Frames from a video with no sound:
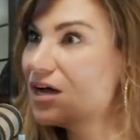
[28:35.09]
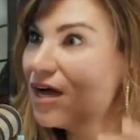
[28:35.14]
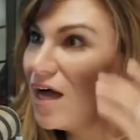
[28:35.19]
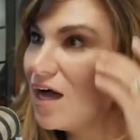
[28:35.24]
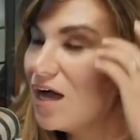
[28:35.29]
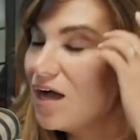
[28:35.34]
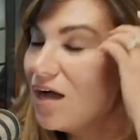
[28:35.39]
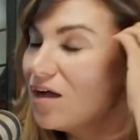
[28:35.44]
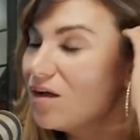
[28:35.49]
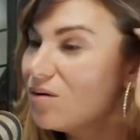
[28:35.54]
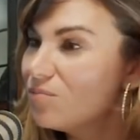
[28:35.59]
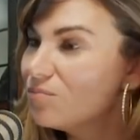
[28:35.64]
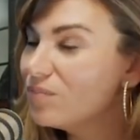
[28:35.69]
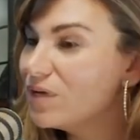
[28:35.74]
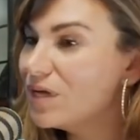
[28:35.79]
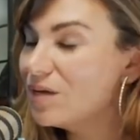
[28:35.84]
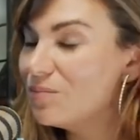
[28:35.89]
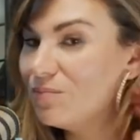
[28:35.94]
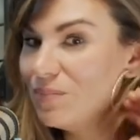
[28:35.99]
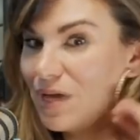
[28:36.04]

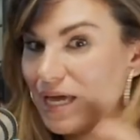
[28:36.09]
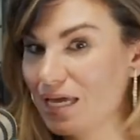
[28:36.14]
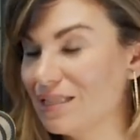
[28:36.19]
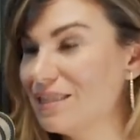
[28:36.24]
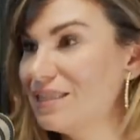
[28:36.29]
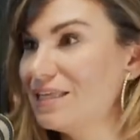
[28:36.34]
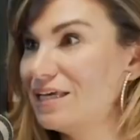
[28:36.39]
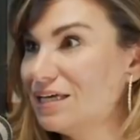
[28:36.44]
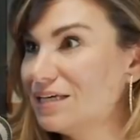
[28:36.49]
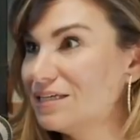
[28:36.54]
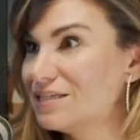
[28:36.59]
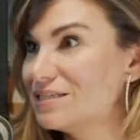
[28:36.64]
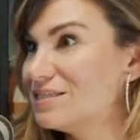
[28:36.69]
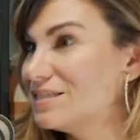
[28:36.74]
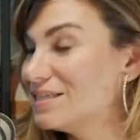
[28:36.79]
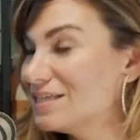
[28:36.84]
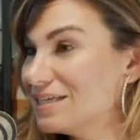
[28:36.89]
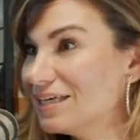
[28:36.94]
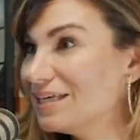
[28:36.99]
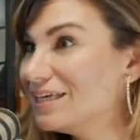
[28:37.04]
It made
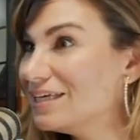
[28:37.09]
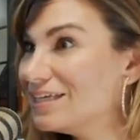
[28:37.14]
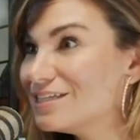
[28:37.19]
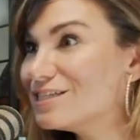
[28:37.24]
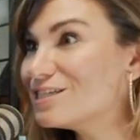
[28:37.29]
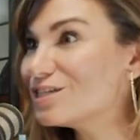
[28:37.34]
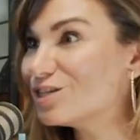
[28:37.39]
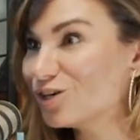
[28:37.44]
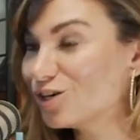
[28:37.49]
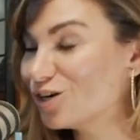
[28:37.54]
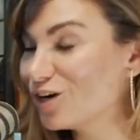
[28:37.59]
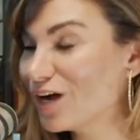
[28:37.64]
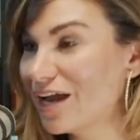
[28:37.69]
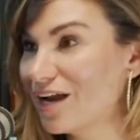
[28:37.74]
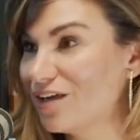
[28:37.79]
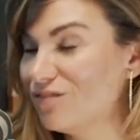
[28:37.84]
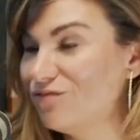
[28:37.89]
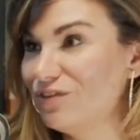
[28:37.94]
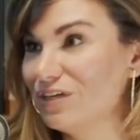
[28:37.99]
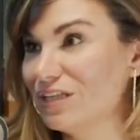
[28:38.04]
things easier. And
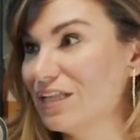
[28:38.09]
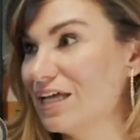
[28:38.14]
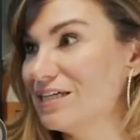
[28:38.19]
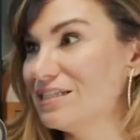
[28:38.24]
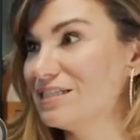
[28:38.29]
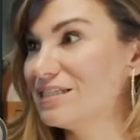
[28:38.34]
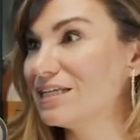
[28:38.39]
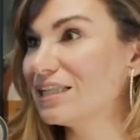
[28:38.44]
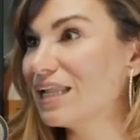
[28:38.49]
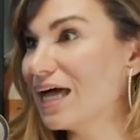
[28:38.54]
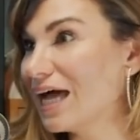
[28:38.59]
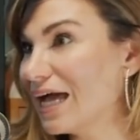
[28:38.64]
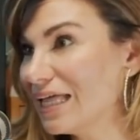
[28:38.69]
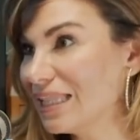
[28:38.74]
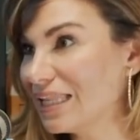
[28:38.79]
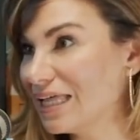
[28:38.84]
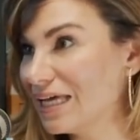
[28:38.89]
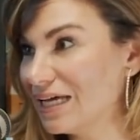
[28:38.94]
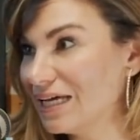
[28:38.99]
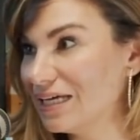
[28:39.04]
I feel like
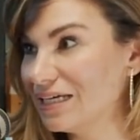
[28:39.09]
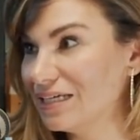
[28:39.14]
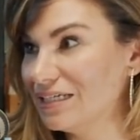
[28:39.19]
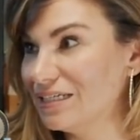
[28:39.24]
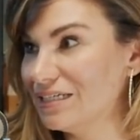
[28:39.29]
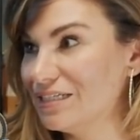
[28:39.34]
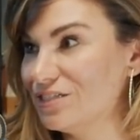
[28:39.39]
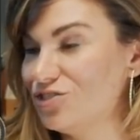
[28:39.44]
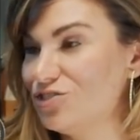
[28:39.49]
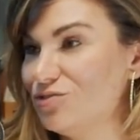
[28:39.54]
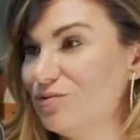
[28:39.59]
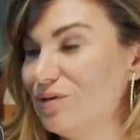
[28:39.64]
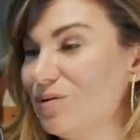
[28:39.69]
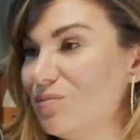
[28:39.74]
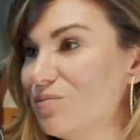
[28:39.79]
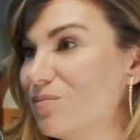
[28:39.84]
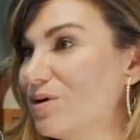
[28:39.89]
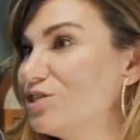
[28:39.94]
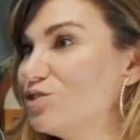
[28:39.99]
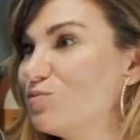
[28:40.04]
Delilah is
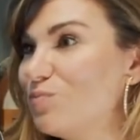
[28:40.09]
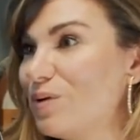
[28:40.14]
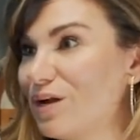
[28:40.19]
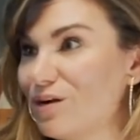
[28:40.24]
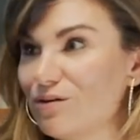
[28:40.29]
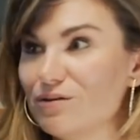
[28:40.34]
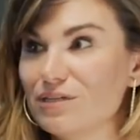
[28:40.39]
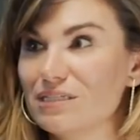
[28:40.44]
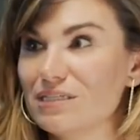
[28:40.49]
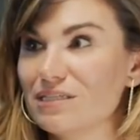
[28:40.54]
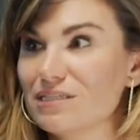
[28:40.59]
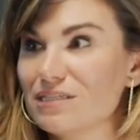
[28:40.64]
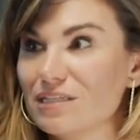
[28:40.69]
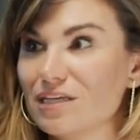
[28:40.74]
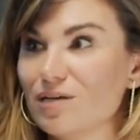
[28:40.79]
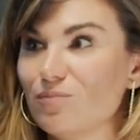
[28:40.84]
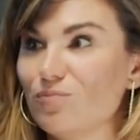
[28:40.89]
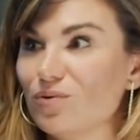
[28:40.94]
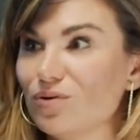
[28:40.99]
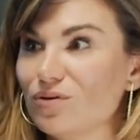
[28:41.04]
doing much better as a
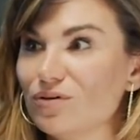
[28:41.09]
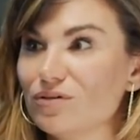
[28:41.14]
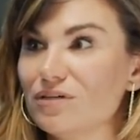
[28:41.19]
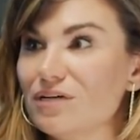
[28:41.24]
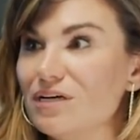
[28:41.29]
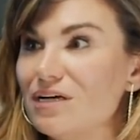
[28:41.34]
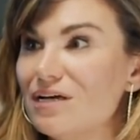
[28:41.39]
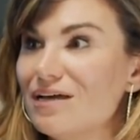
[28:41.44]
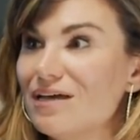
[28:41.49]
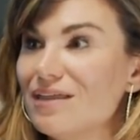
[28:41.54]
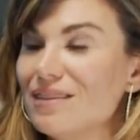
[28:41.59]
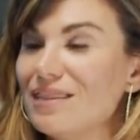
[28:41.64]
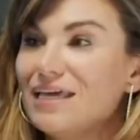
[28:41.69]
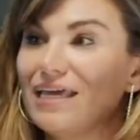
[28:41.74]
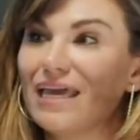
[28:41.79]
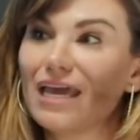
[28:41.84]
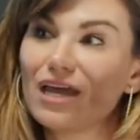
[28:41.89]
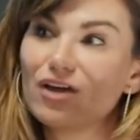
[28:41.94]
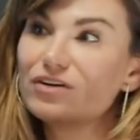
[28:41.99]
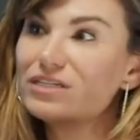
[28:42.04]
sleeper
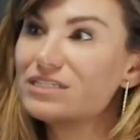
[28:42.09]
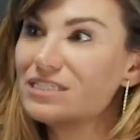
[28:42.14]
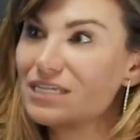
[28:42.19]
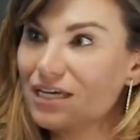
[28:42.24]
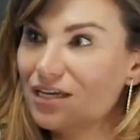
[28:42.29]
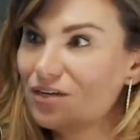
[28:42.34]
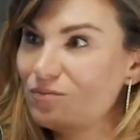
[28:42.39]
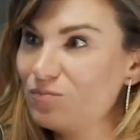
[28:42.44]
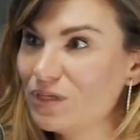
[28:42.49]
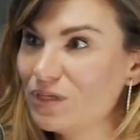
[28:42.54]
than Garrett did